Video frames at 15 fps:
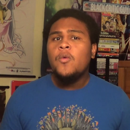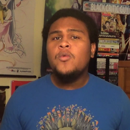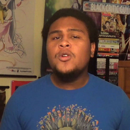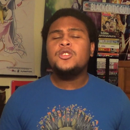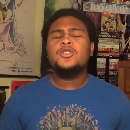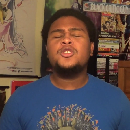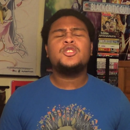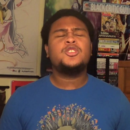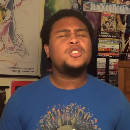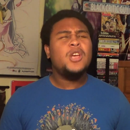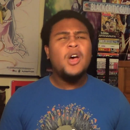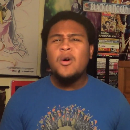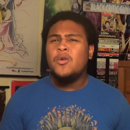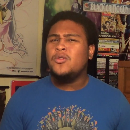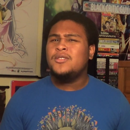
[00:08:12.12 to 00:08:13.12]
was
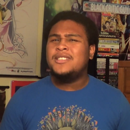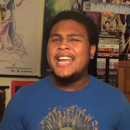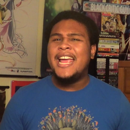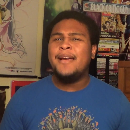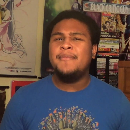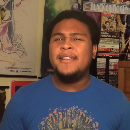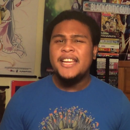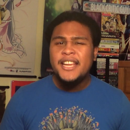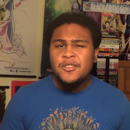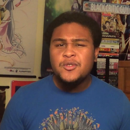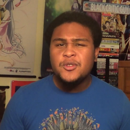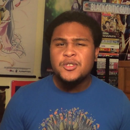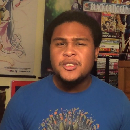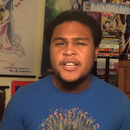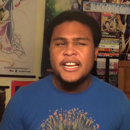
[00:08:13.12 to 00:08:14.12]
so damn
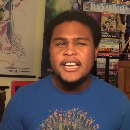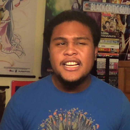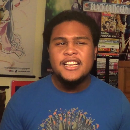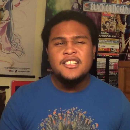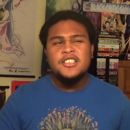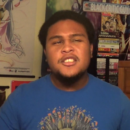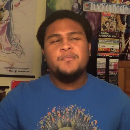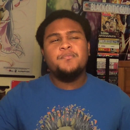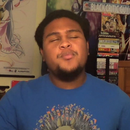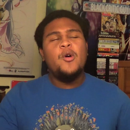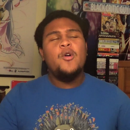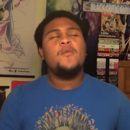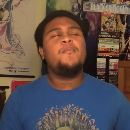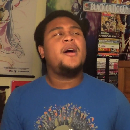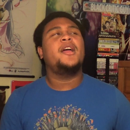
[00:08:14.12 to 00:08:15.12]
interesting and it just
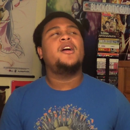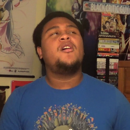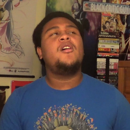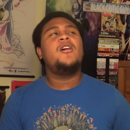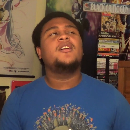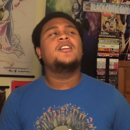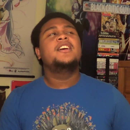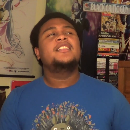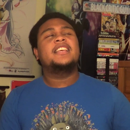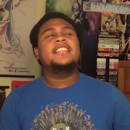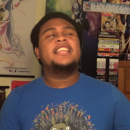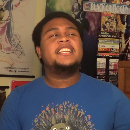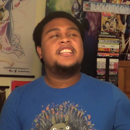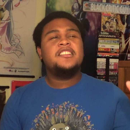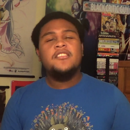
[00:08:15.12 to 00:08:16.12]
broke my heart that
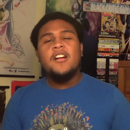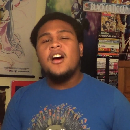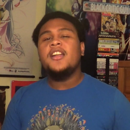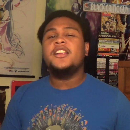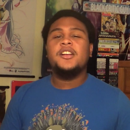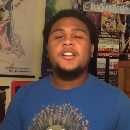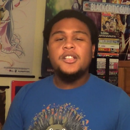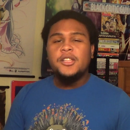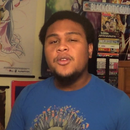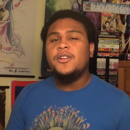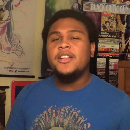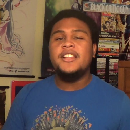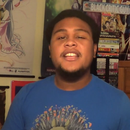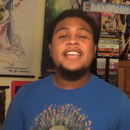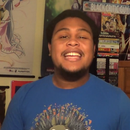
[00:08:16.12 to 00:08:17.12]
they did not include
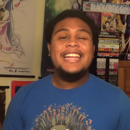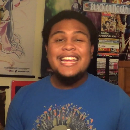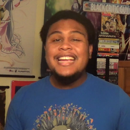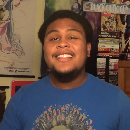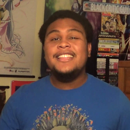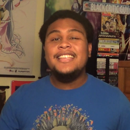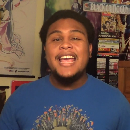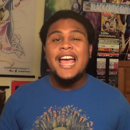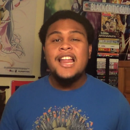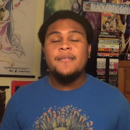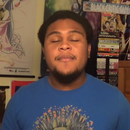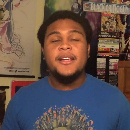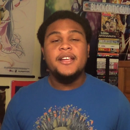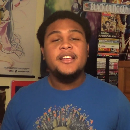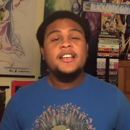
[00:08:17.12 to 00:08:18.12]
it in the
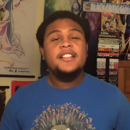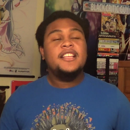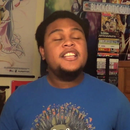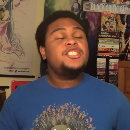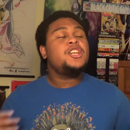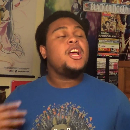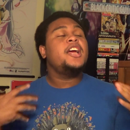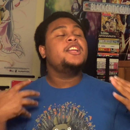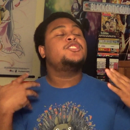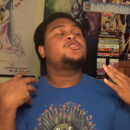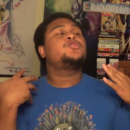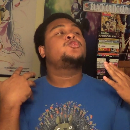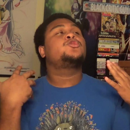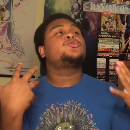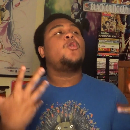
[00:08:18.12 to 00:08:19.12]
anime. They shine
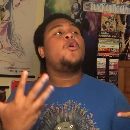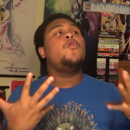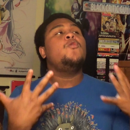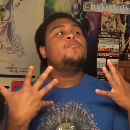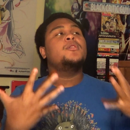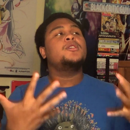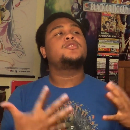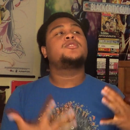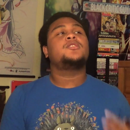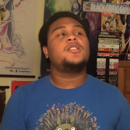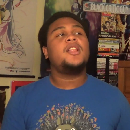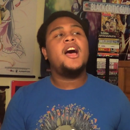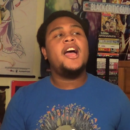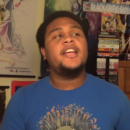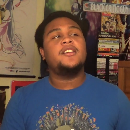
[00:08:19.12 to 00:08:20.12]
so much
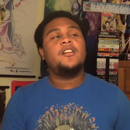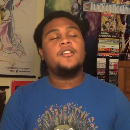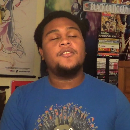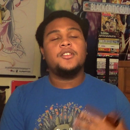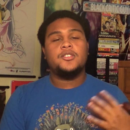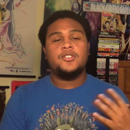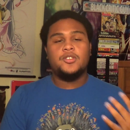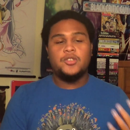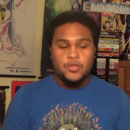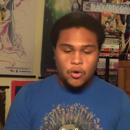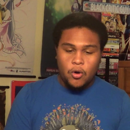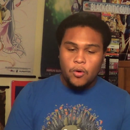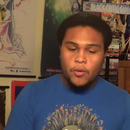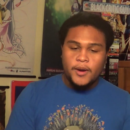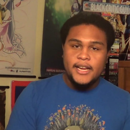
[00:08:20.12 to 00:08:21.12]
light on the
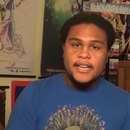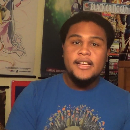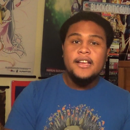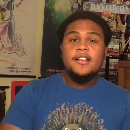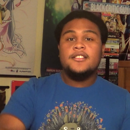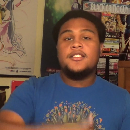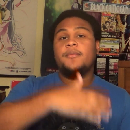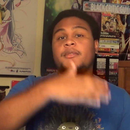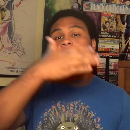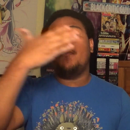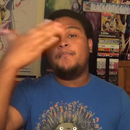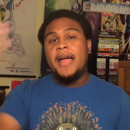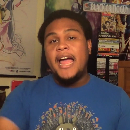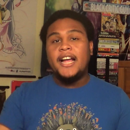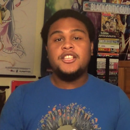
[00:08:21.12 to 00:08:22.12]
story, some of
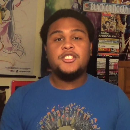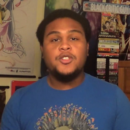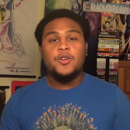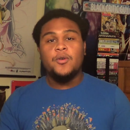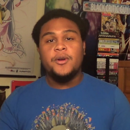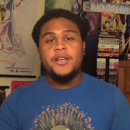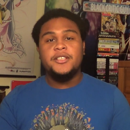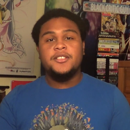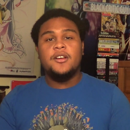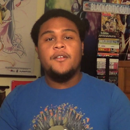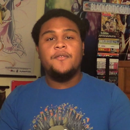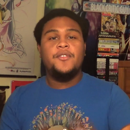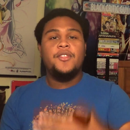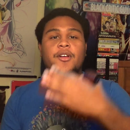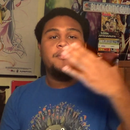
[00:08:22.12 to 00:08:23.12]
the backstories
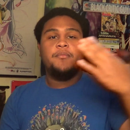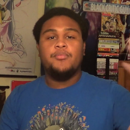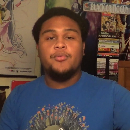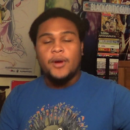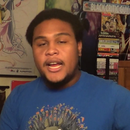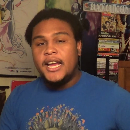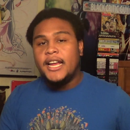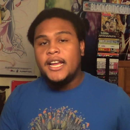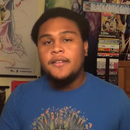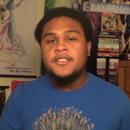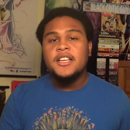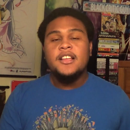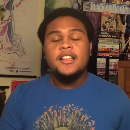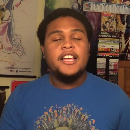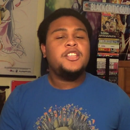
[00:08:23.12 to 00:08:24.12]
of the Braves.
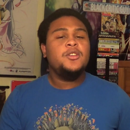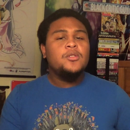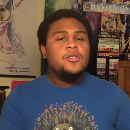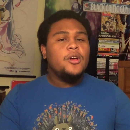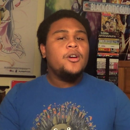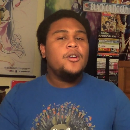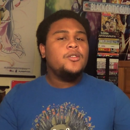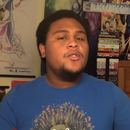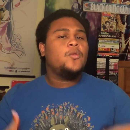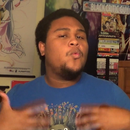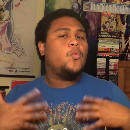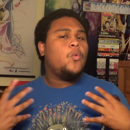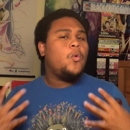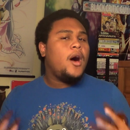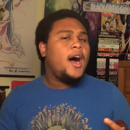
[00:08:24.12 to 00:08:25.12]
Like you
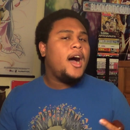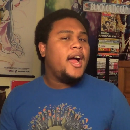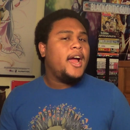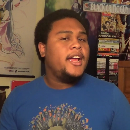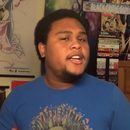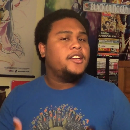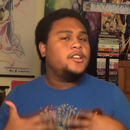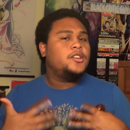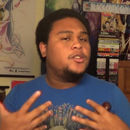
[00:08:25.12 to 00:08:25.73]
learn why